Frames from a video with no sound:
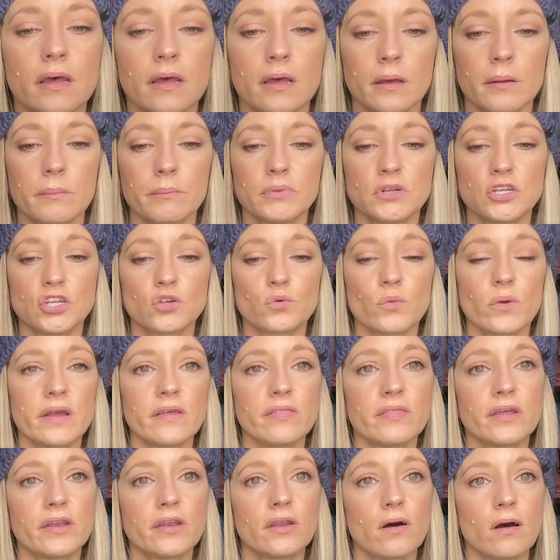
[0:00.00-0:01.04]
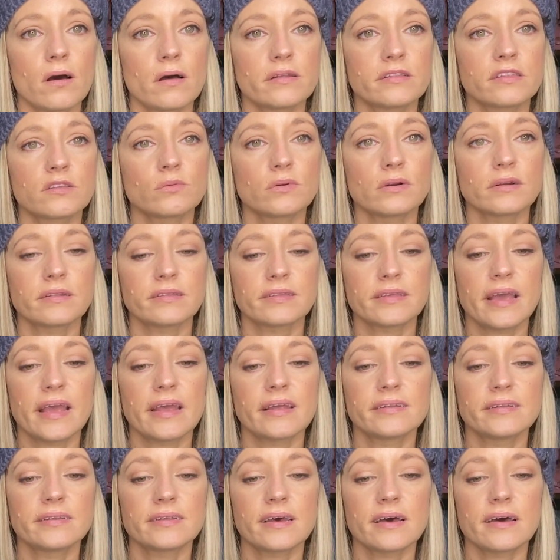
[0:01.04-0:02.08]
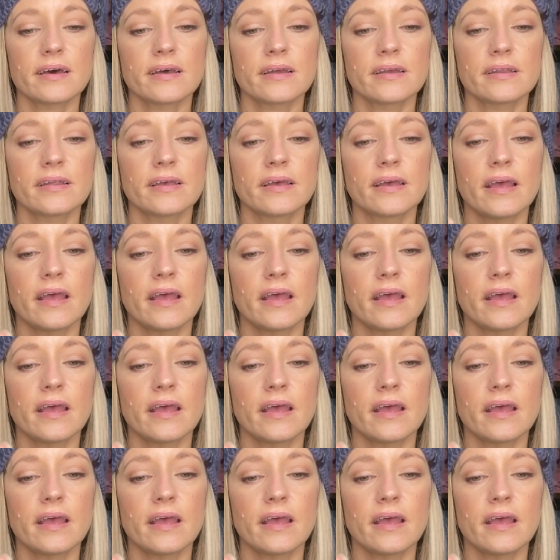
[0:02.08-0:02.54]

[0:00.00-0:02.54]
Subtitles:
between the knots where it's hand tied